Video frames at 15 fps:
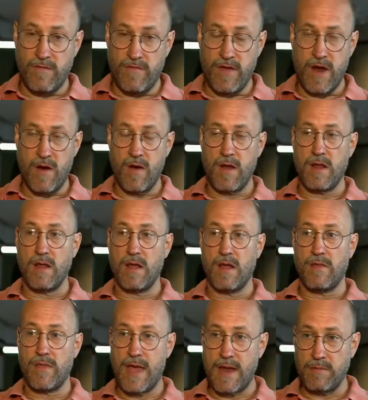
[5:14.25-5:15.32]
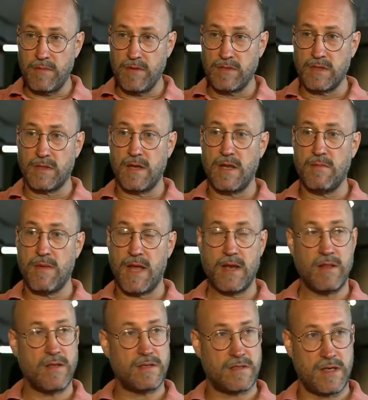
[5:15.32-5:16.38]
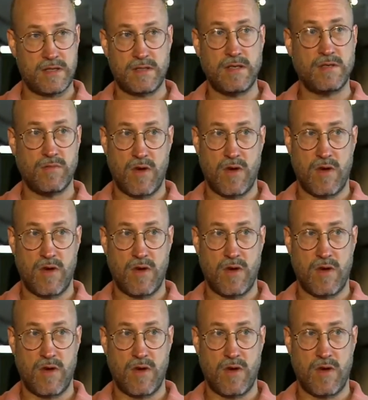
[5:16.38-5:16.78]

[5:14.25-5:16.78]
that music that he made in the 60s,